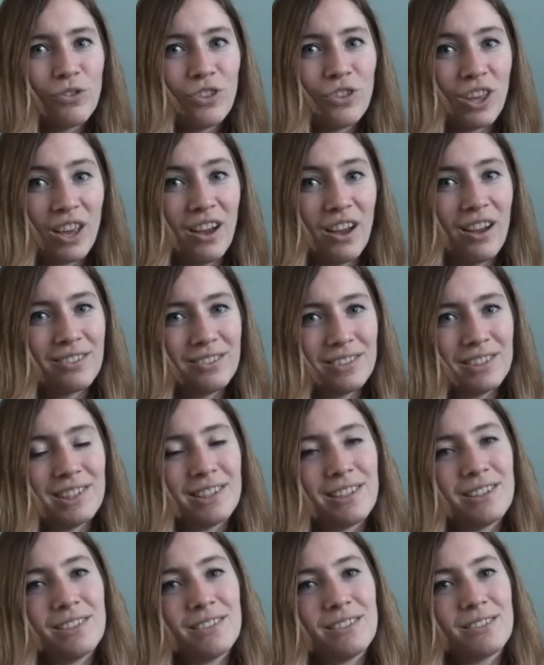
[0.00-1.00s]
the
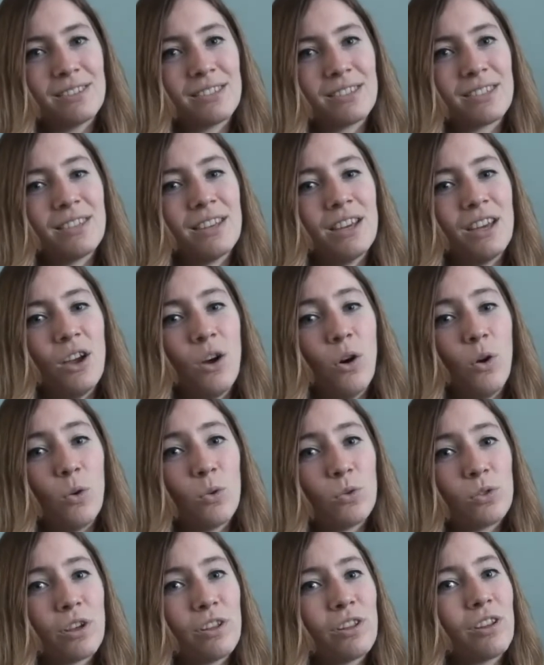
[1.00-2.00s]
cutscenes.
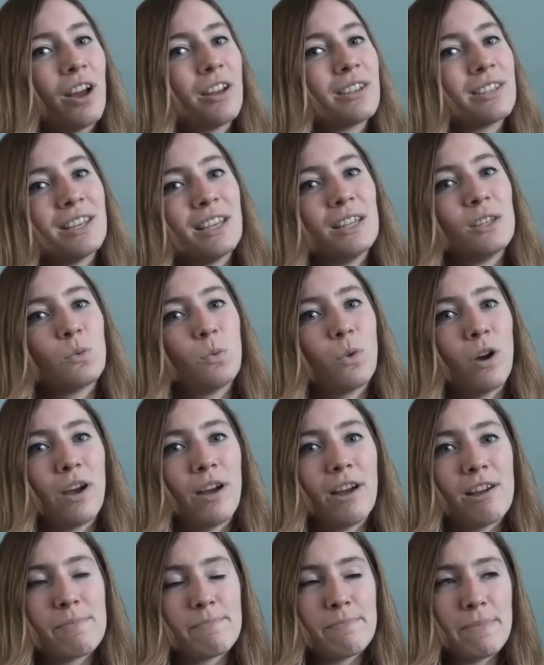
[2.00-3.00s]
Although the cutscenes
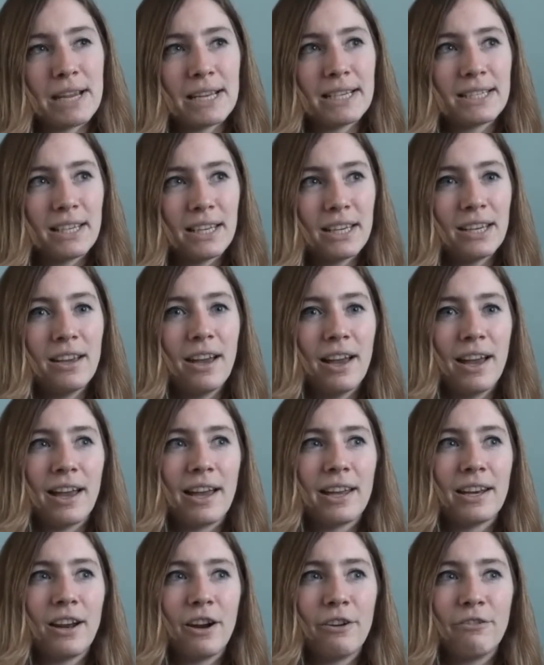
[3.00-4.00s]
were amazing
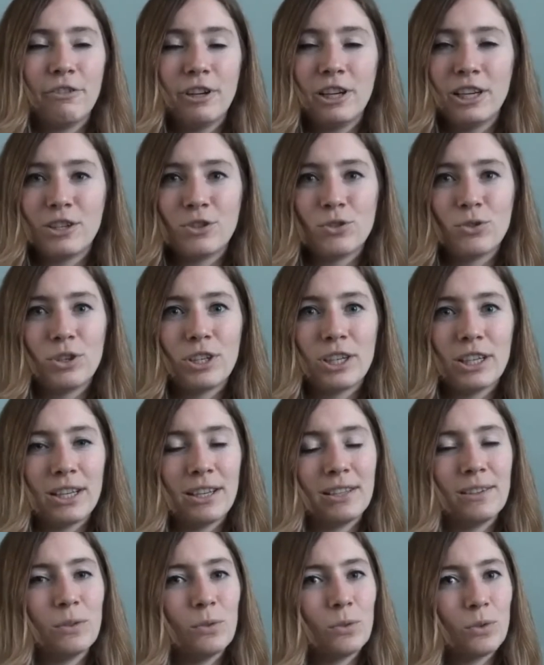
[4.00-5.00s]
and I really enjoyed it,
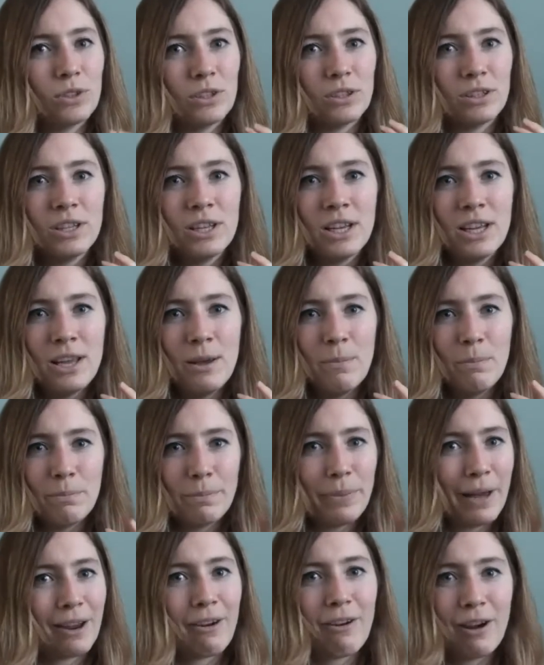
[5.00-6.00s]
and all the
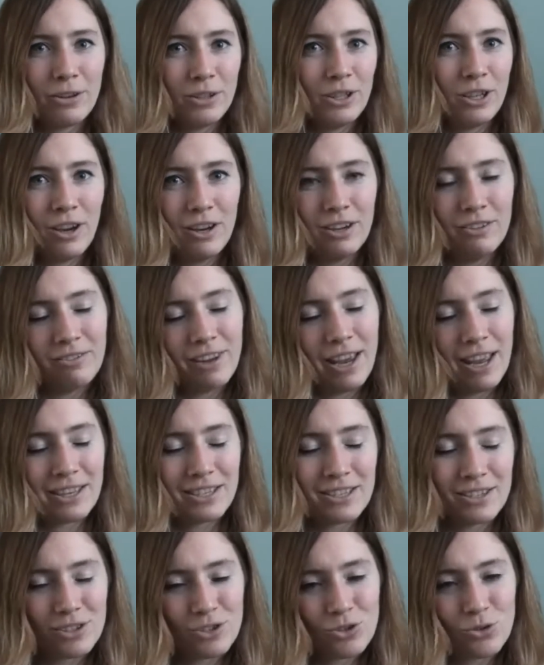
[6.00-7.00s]
background you kind of get
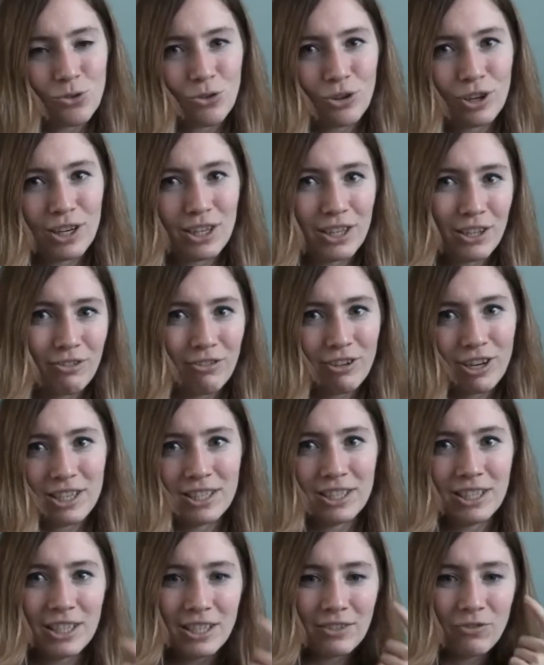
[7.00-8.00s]
to the story and the
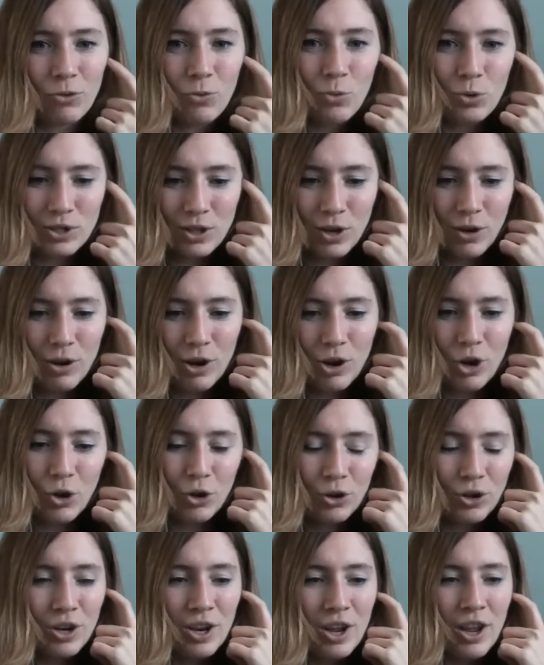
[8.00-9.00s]
reasoning for what's going
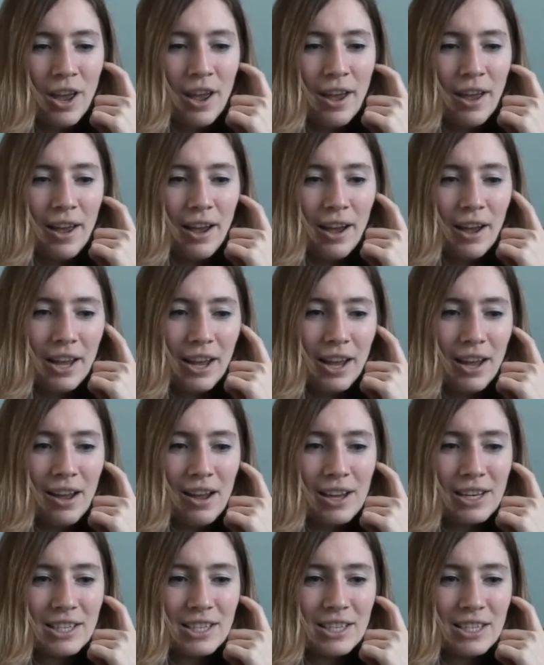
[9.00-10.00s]
on,
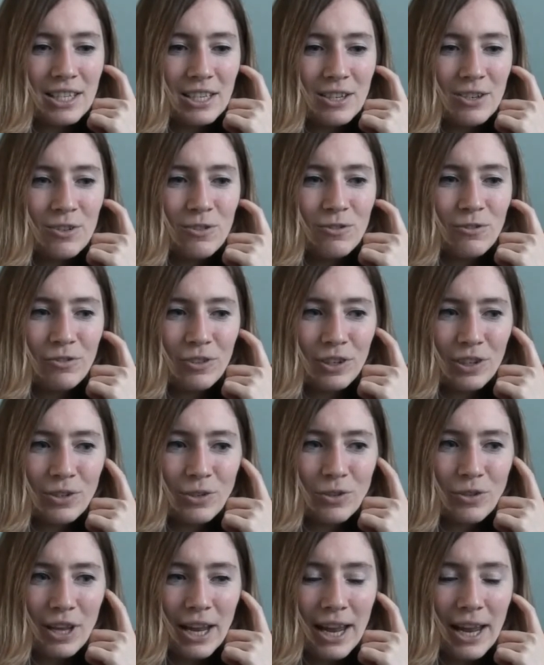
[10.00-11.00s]
I do
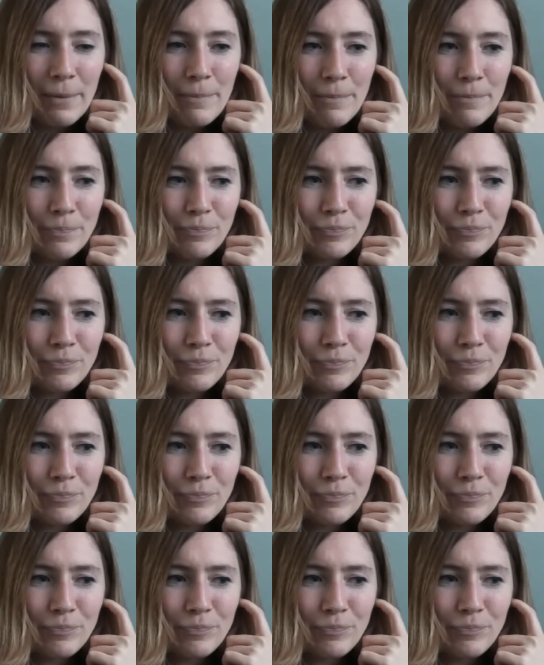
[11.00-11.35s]
feel that